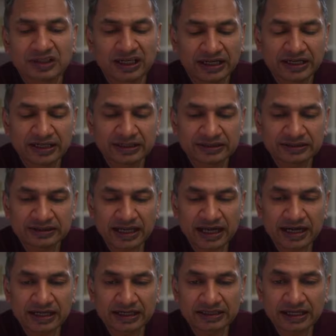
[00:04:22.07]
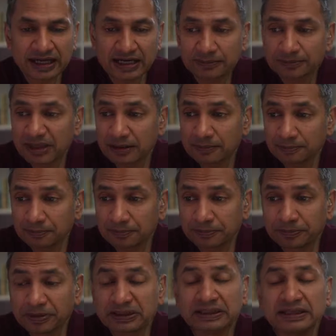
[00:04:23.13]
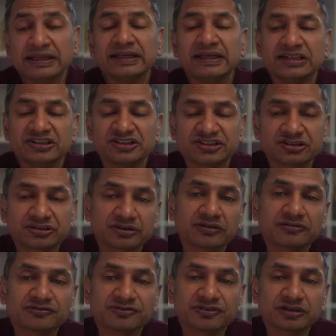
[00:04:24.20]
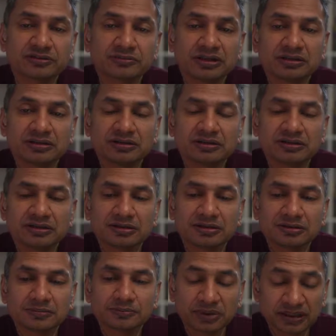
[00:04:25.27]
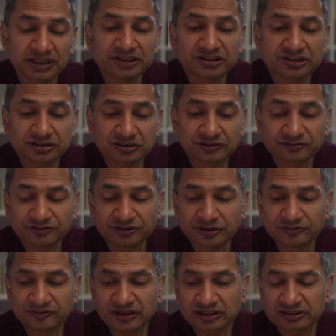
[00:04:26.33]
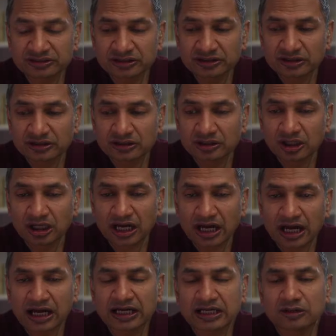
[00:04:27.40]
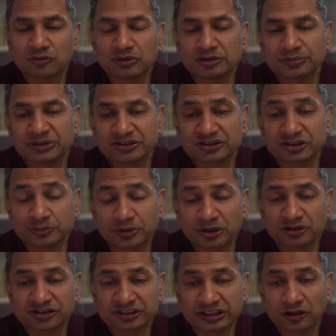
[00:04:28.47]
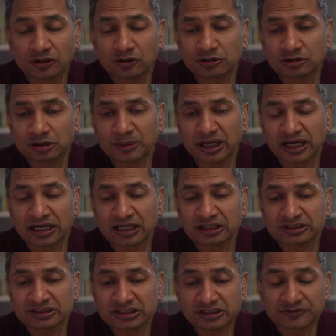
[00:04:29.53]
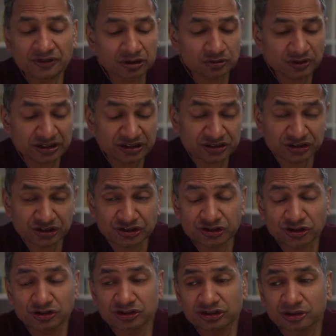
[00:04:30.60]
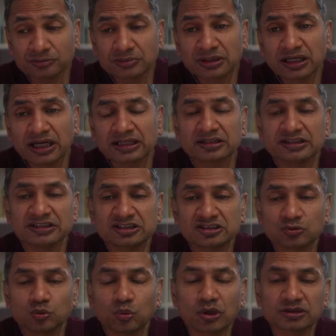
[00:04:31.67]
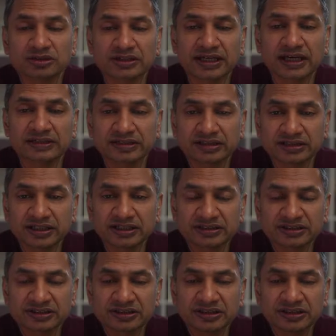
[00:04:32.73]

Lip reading: And I am pleased to confirm that I will be supporting Oldham Heart, and have already secured them at least 1 candidate